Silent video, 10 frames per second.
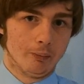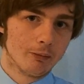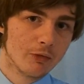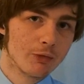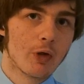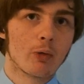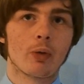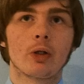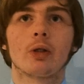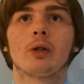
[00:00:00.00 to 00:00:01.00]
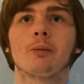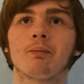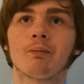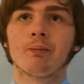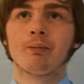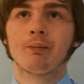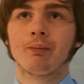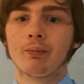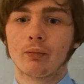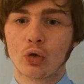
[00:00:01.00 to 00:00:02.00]
there were
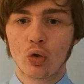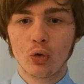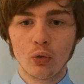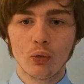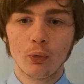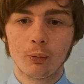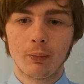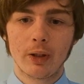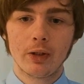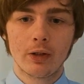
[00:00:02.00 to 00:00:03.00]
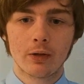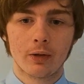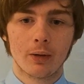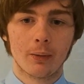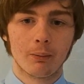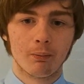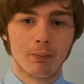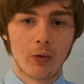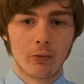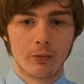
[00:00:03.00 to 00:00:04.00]
two main
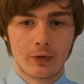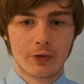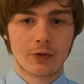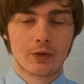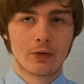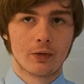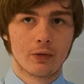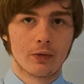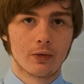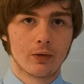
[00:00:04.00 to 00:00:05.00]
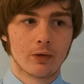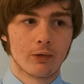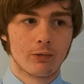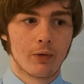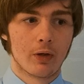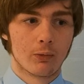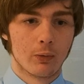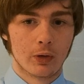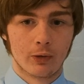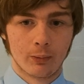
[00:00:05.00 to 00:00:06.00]
modes that
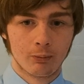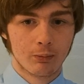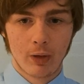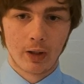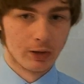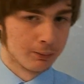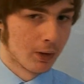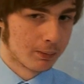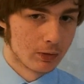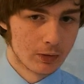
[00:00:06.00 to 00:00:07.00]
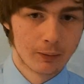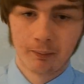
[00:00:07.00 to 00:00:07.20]
were highly popular.